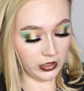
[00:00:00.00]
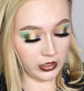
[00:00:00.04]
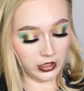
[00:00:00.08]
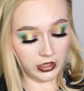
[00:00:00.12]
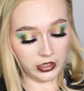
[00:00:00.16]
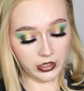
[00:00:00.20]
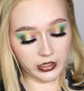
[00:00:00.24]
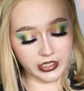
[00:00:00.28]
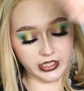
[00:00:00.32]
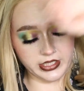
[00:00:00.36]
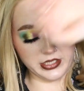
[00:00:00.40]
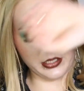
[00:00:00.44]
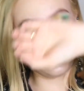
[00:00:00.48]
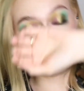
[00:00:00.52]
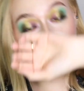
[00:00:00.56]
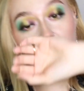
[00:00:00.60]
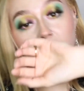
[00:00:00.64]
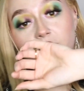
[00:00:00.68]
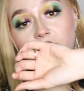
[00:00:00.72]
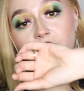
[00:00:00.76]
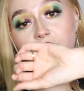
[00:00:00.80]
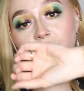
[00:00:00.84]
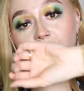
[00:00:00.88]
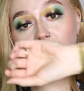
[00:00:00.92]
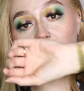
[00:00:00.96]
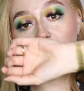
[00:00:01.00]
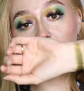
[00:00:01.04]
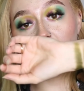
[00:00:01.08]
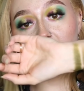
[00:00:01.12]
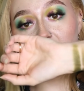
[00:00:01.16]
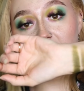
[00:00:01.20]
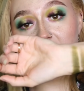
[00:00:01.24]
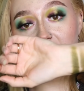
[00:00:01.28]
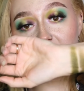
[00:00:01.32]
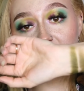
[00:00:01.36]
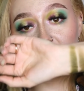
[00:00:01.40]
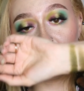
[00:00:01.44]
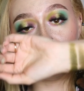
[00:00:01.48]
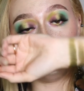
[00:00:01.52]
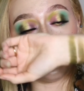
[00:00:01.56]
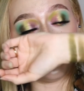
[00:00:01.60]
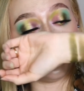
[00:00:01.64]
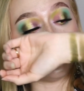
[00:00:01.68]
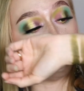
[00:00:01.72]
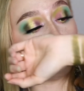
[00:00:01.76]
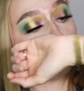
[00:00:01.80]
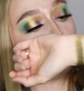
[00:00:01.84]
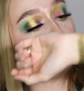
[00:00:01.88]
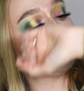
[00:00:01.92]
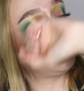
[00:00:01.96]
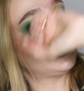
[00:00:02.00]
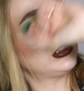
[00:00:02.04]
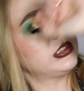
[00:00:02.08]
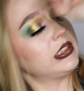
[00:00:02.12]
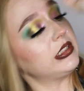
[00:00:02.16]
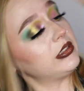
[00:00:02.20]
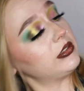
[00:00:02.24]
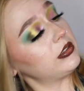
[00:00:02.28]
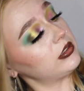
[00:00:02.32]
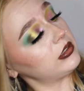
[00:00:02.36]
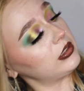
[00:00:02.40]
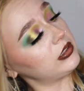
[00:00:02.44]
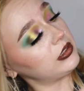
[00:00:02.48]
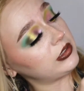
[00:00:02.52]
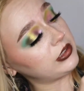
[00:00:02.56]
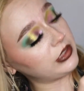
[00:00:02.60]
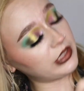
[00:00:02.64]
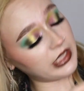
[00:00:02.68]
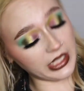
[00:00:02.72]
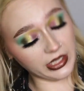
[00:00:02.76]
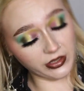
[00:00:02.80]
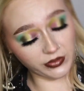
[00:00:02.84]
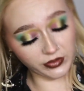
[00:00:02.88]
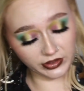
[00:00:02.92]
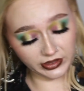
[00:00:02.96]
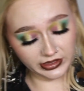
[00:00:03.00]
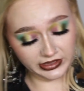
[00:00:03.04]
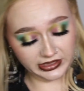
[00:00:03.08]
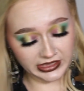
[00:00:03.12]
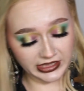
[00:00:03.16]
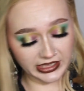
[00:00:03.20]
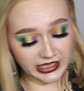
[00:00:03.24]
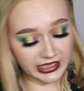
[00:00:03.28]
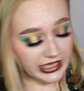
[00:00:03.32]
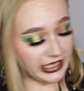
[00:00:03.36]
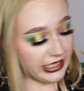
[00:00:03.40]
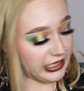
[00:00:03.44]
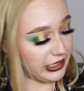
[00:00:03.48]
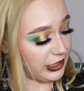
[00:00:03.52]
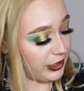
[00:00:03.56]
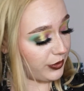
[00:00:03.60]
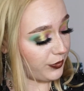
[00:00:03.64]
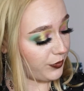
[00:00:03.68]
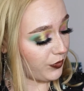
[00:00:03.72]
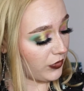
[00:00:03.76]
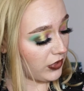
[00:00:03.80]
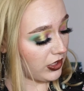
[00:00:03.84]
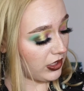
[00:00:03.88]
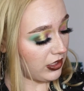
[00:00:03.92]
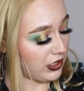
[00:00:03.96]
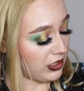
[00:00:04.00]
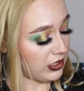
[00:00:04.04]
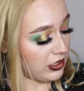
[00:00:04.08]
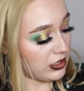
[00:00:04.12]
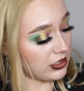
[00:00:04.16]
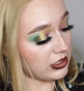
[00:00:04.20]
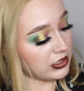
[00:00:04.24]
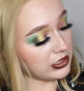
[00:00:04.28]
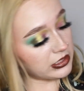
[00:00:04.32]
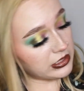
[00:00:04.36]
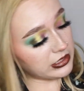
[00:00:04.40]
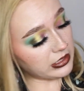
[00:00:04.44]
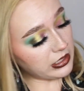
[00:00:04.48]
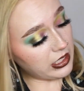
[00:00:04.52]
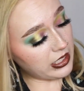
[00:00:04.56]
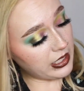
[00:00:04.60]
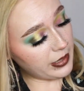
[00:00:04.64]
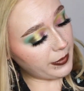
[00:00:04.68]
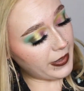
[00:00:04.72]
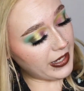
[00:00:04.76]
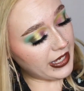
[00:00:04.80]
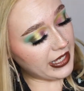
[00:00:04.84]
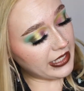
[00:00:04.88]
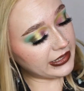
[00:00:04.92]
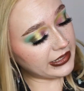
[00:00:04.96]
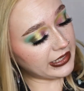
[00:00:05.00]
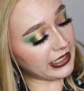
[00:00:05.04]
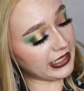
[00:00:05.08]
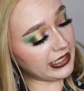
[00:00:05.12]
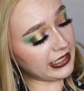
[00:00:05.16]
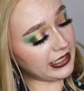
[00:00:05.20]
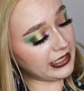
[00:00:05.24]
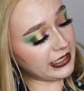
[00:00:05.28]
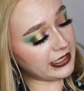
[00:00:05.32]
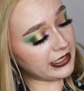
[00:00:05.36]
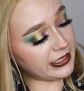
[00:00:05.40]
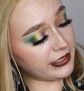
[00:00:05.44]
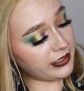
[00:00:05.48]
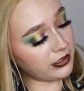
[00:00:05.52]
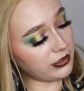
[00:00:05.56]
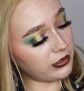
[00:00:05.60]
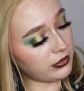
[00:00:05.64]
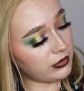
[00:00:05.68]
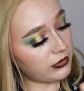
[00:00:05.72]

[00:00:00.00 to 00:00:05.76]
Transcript: Okay, this is Goals. You can't really see it, can you? Sorry about that.